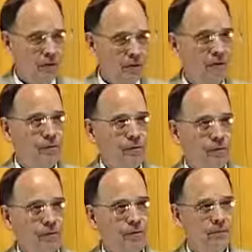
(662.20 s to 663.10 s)

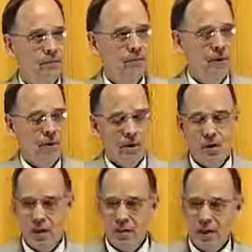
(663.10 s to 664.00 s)
different. You
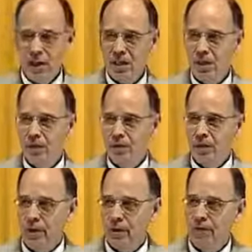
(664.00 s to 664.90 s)
know, we think
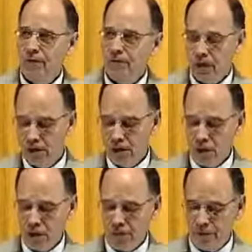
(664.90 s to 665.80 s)
differently. We
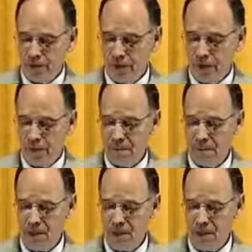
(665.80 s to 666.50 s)
function differently.